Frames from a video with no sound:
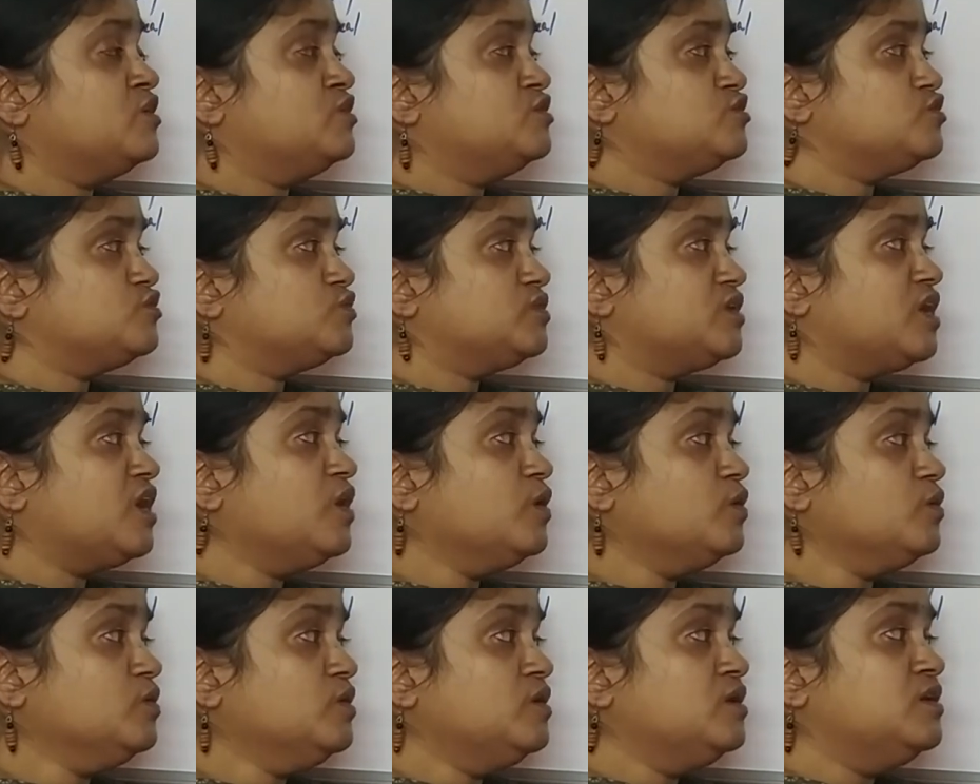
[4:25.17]
So now
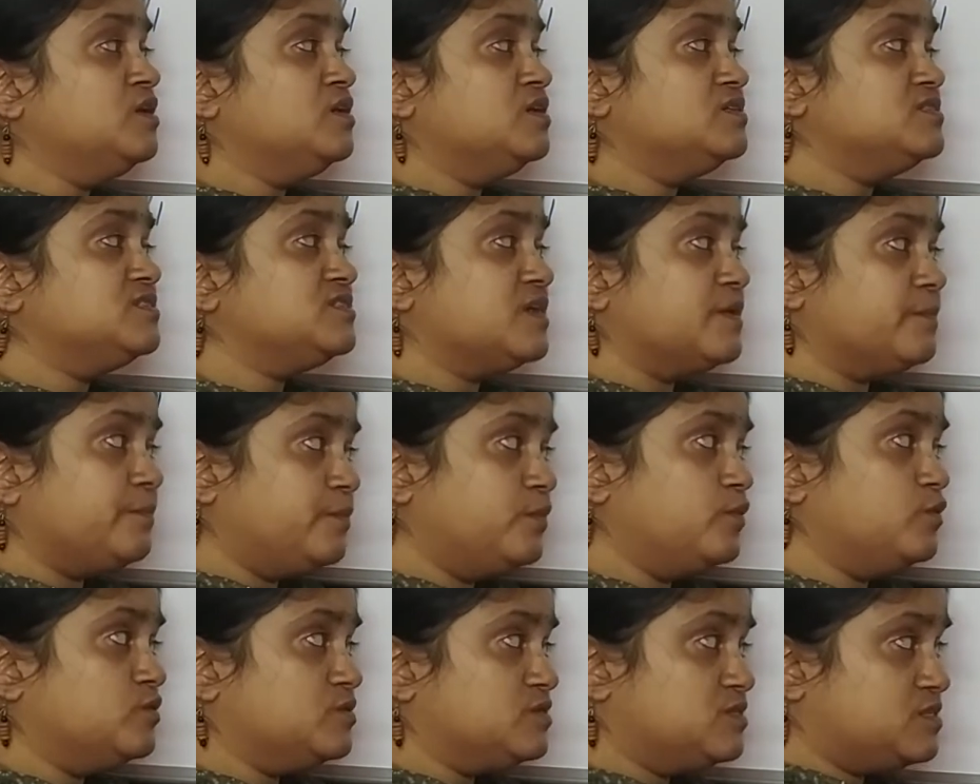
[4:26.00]

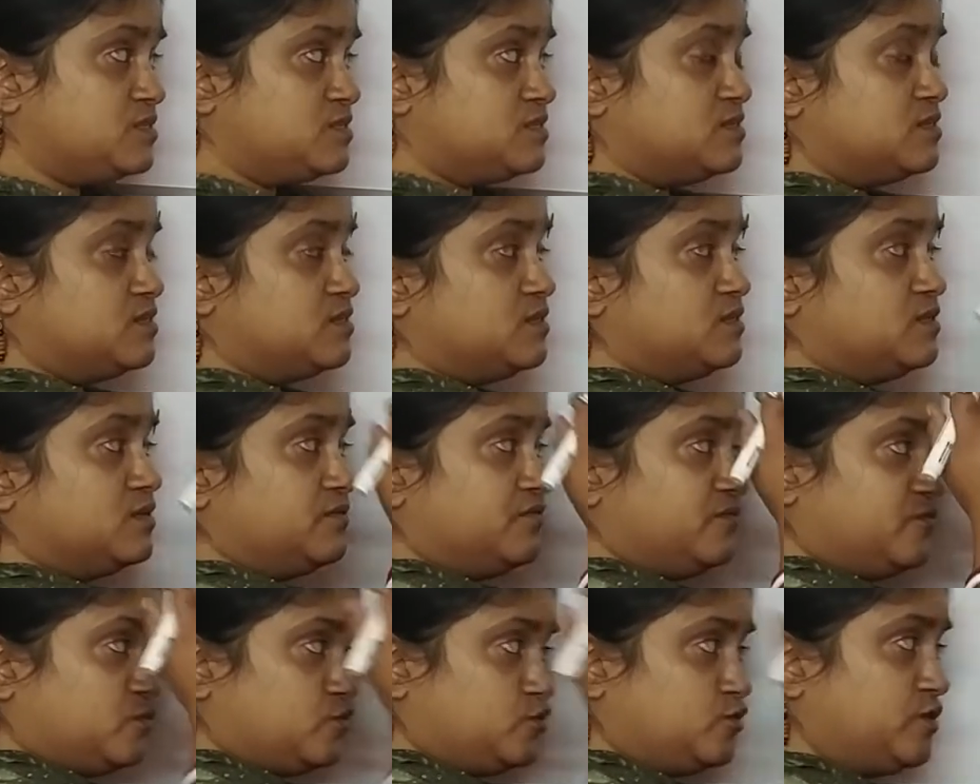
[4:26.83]
suppose
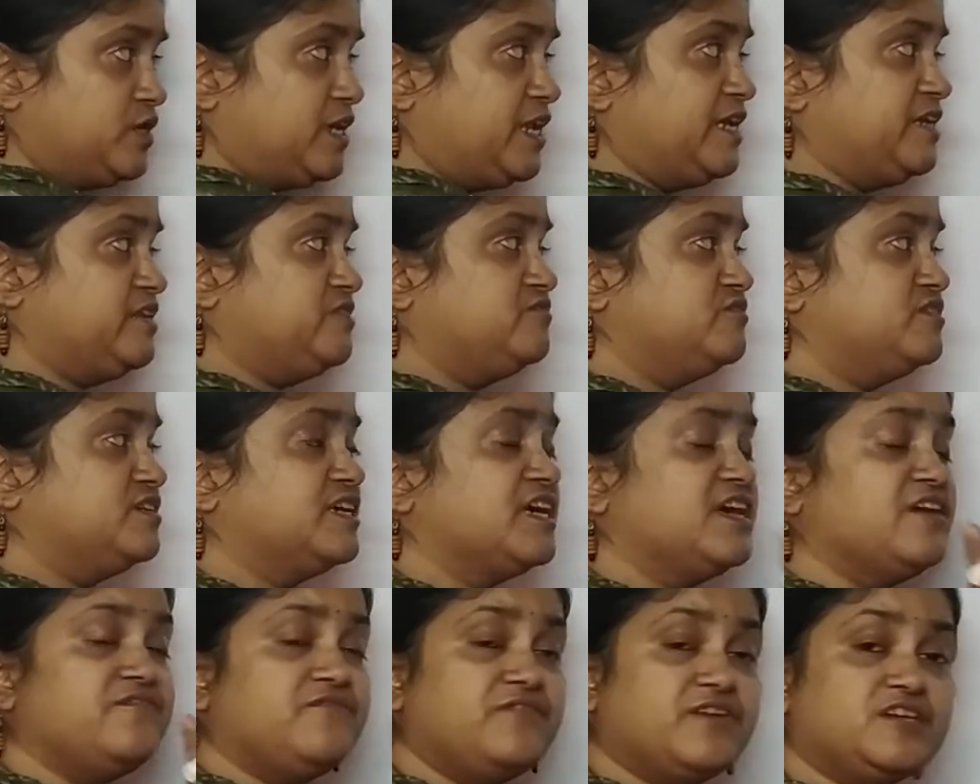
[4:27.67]

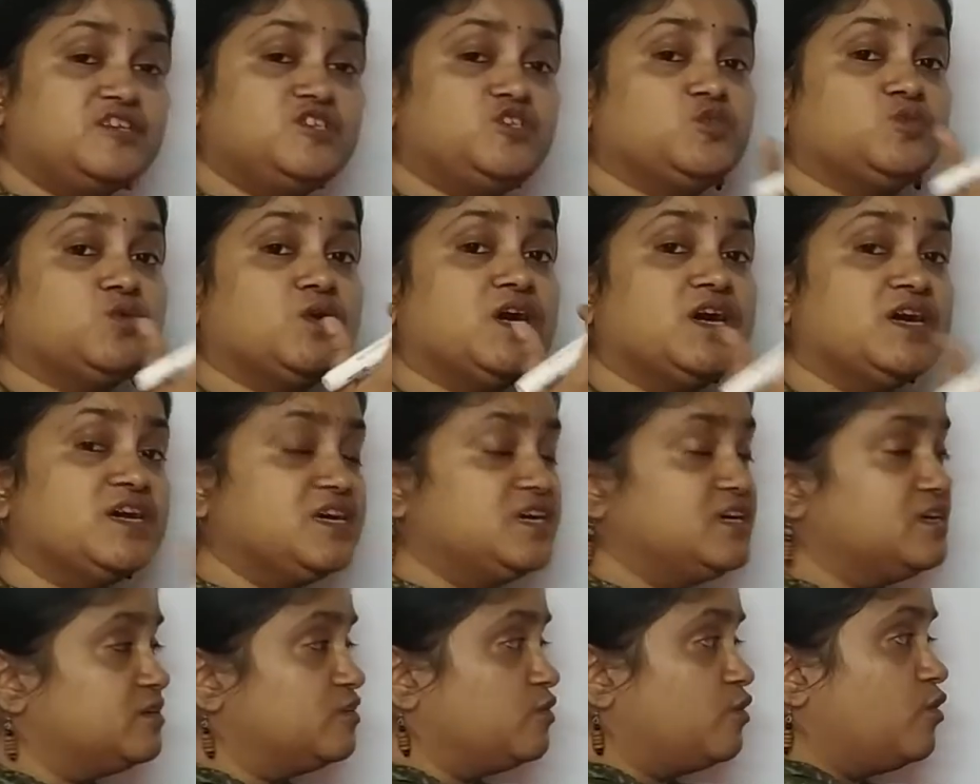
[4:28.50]
photoelectric effect to
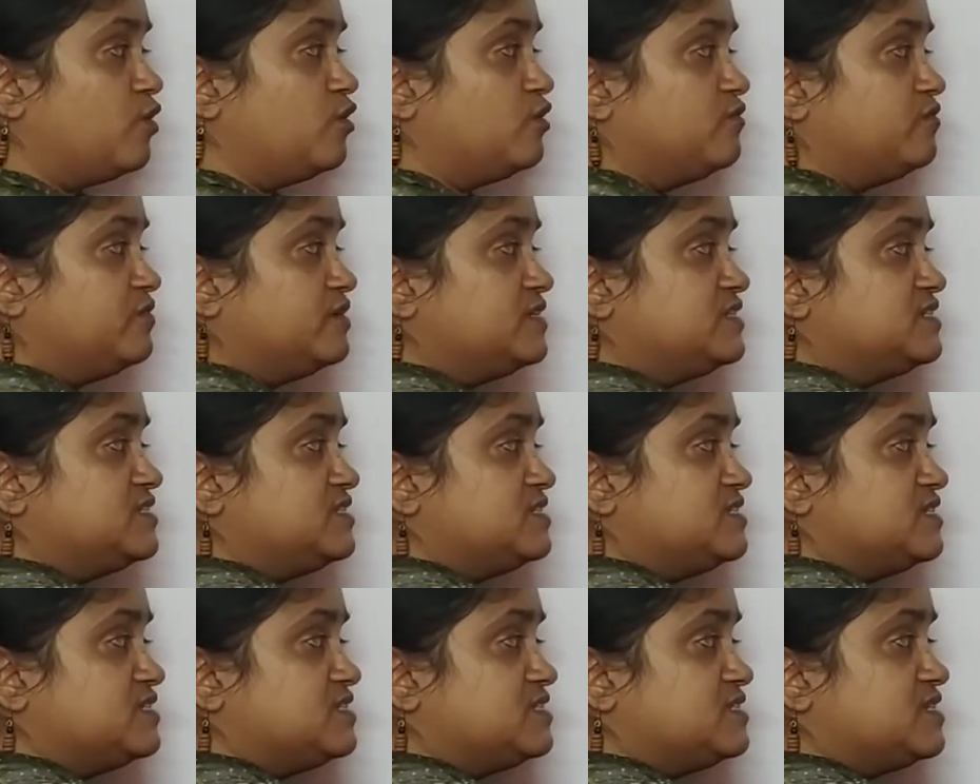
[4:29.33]
occur, always
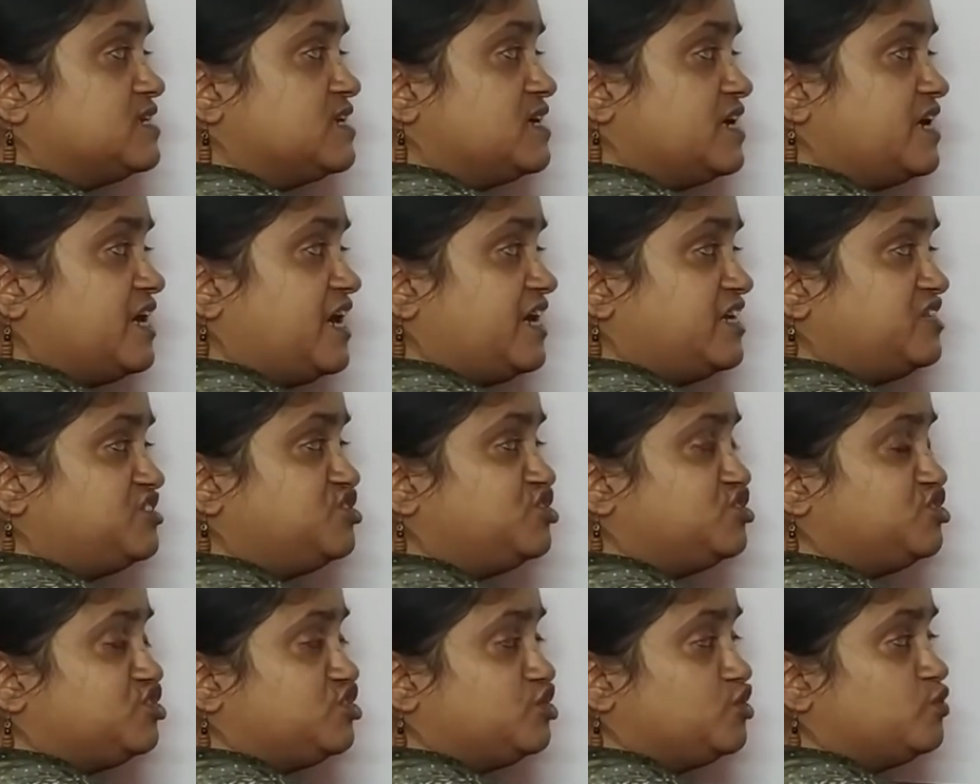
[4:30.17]
this
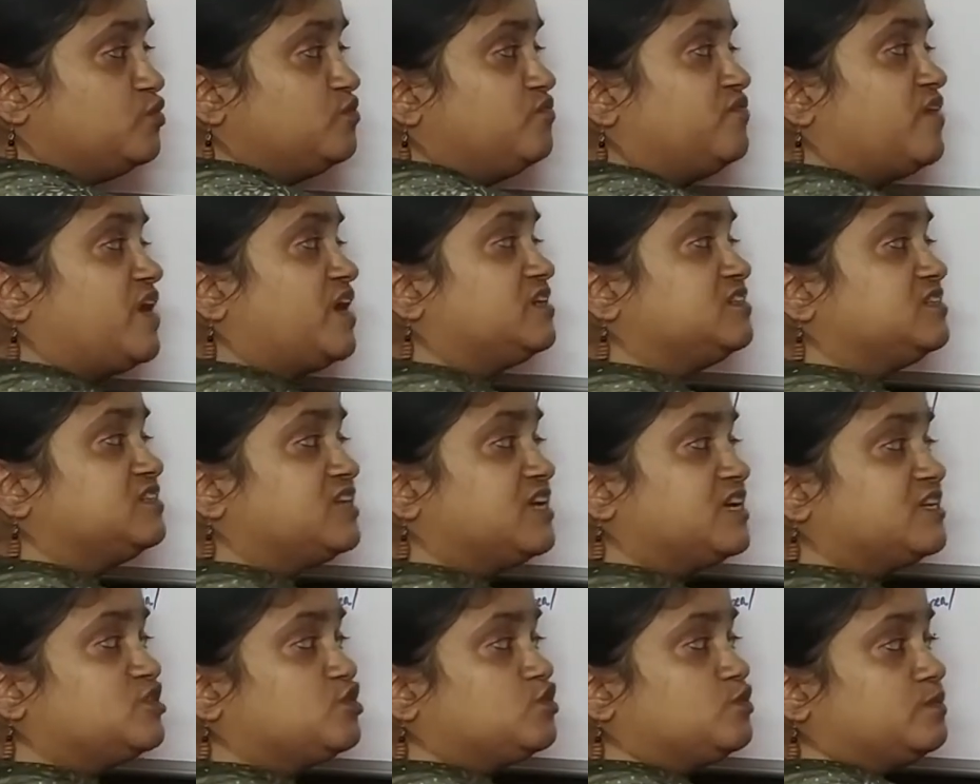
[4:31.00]
h nu factor
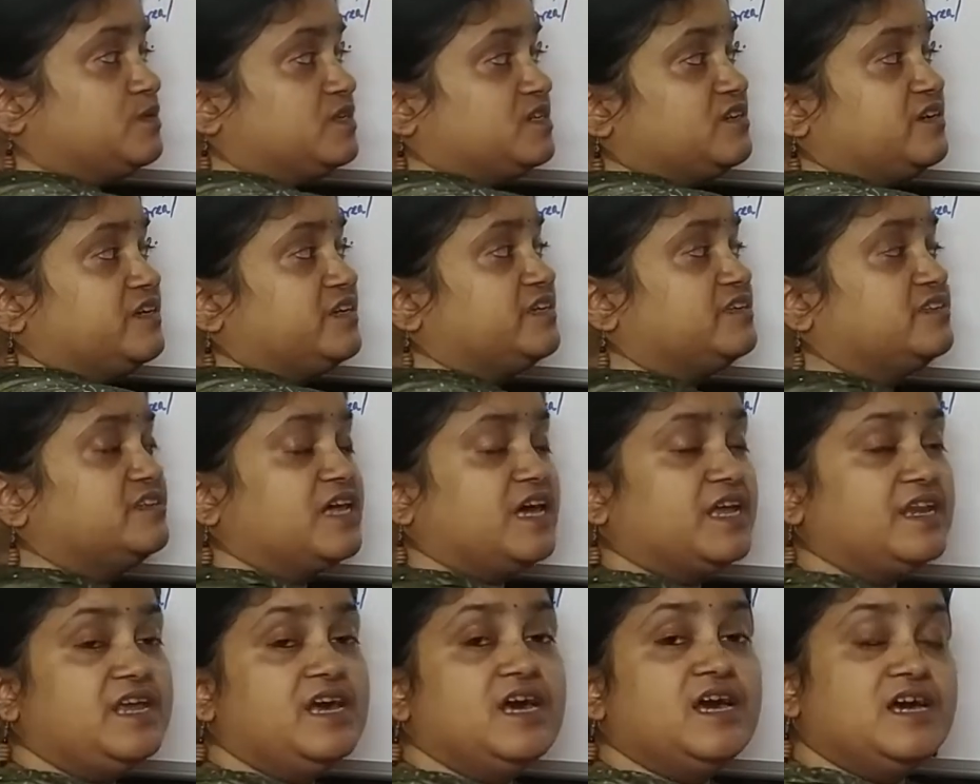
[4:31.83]
has to be greater
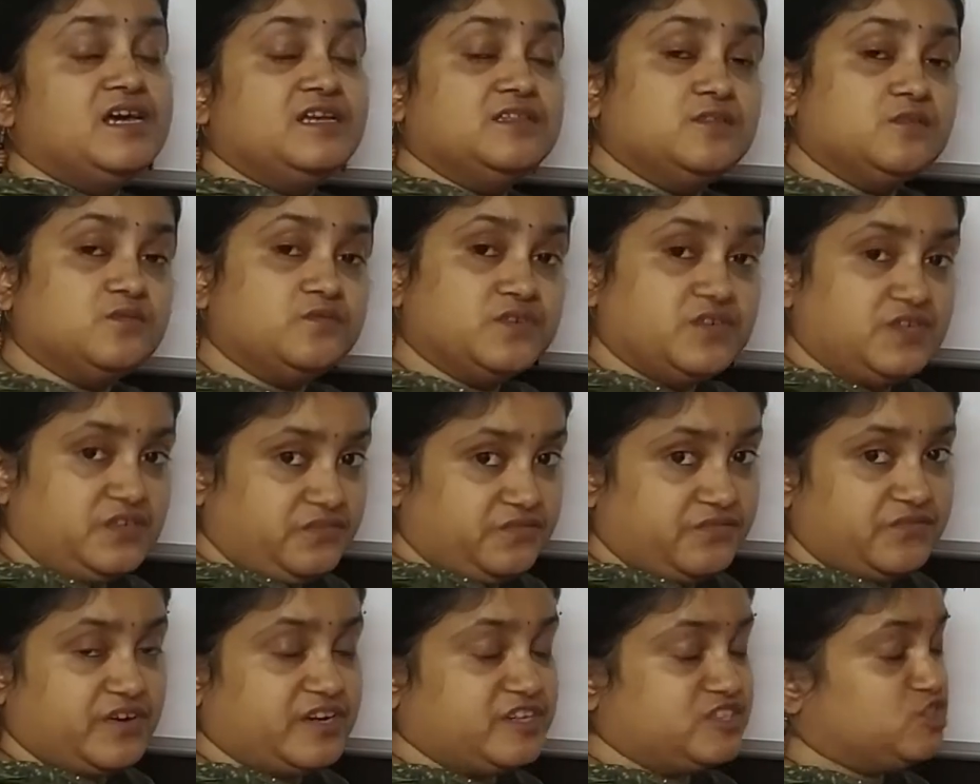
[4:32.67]
than the work
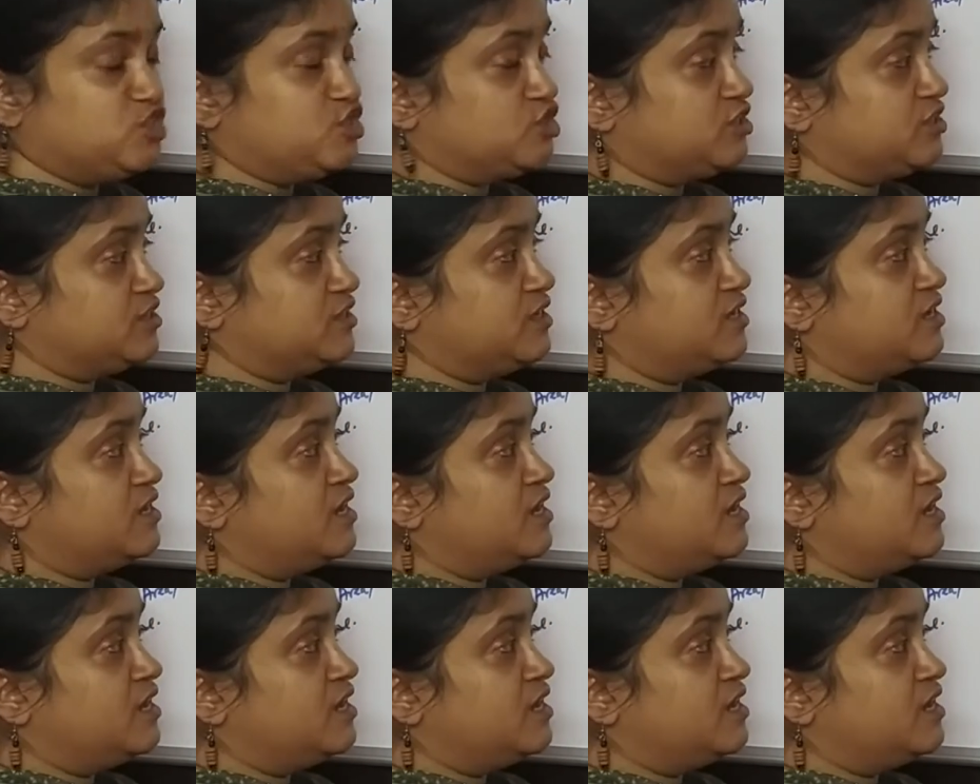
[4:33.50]
function.